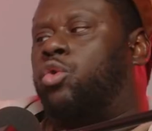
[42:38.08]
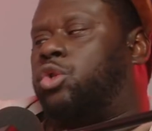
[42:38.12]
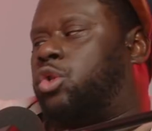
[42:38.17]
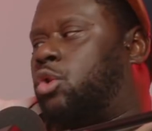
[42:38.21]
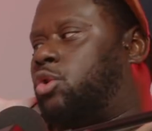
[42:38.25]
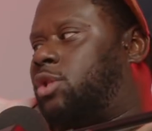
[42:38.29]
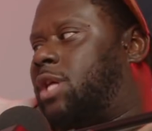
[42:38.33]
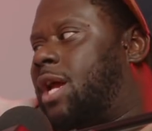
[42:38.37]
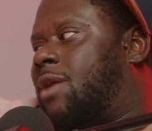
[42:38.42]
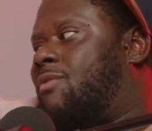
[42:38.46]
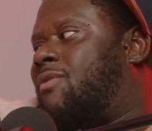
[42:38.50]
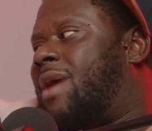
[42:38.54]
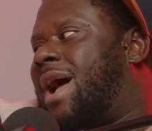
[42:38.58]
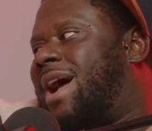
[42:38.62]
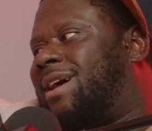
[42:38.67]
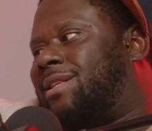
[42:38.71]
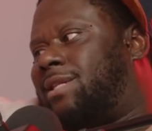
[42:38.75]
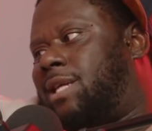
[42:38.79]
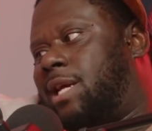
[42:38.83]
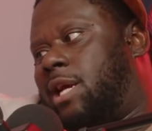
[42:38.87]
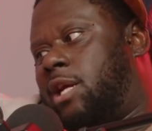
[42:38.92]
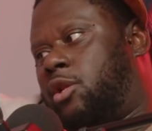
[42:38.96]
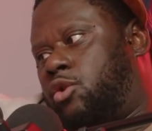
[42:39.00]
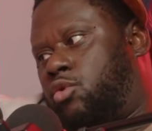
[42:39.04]
So Tay Roc
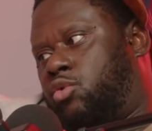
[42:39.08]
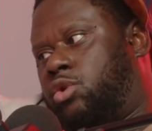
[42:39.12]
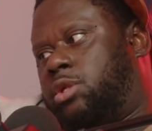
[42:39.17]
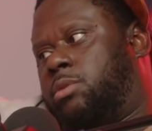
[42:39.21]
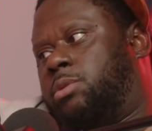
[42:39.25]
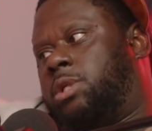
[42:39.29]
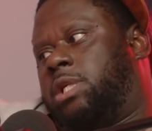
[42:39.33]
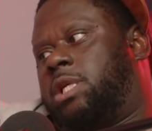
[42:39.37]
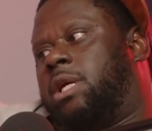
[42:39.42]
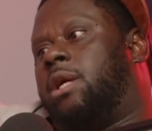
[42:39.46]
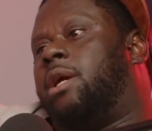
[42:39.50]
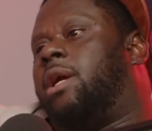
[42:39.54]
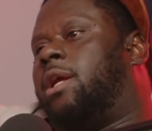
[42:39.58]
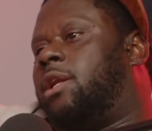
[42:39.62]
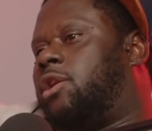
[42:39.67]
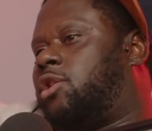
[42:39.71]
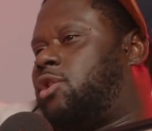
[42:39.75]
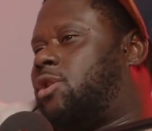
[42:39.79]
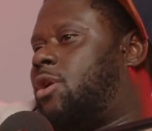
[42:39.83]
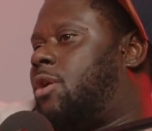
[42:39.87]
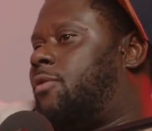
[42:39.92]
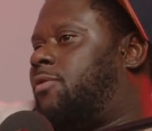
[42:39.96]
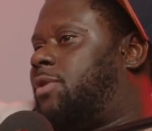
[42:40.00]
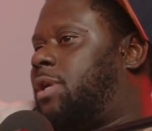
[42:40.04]
did do some shit in the
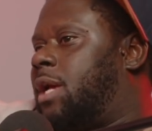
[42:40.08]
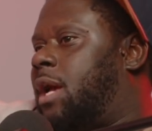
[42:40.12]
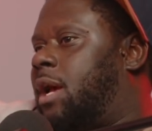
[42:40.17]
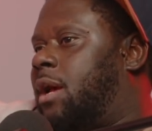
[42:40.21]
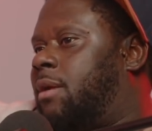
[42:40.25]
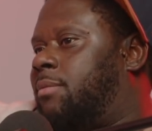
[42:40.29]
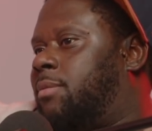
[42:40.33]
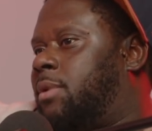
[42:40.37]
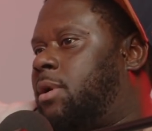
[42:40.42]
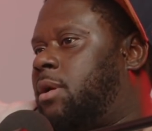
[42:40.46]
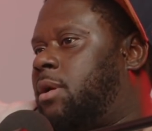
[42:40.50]
surf time.